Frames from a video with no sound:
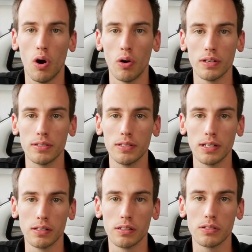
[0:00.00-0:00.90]
on a
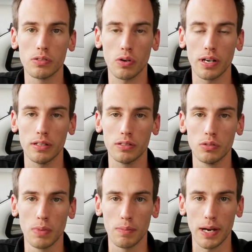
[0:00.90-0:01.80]
single socket
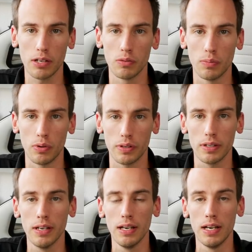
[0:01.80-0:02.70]
Super Micro board.